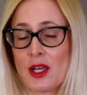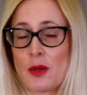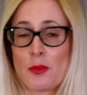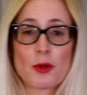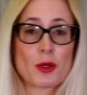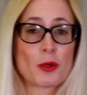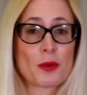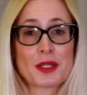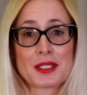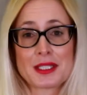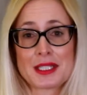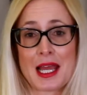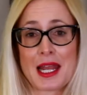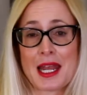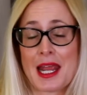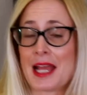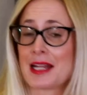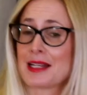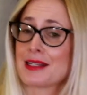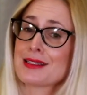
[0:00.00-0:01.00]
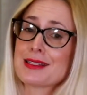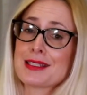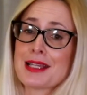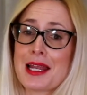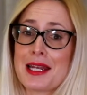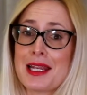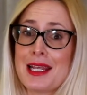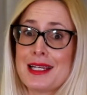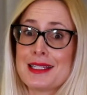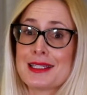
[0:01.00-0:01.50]
put it with a sun hat and
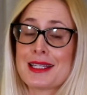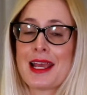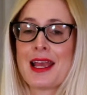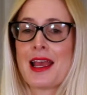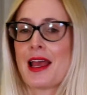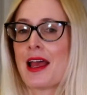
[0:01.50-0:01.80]
sunnies.